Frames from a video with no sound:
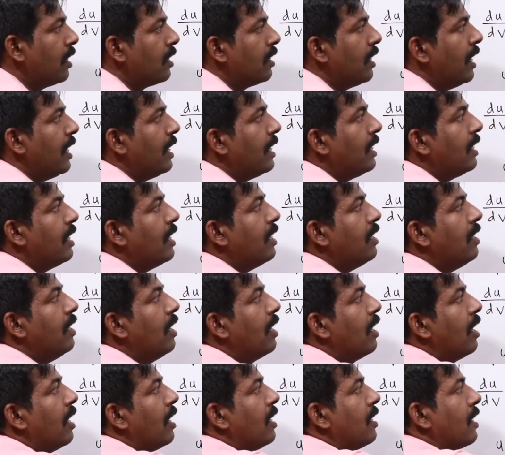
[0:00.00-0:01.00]
They didn't
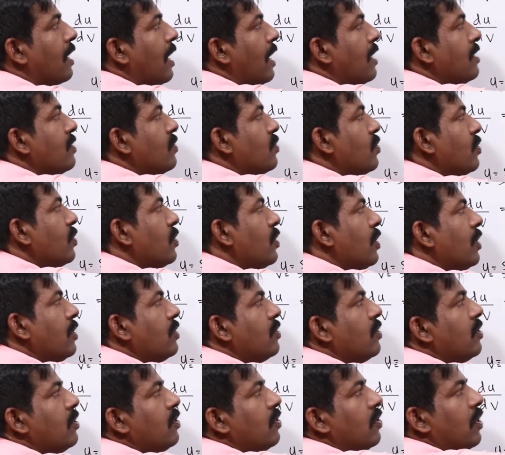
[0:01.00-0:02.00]
consider
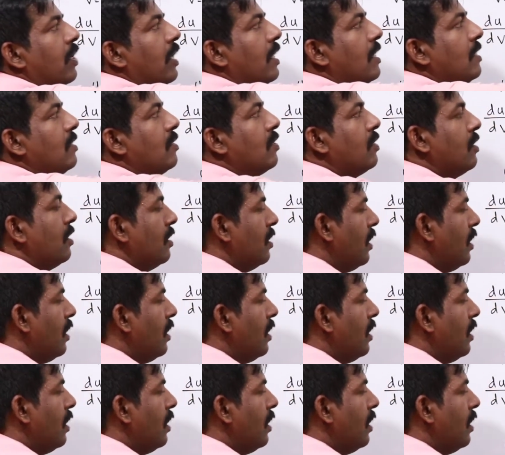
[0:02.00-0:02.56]
this range.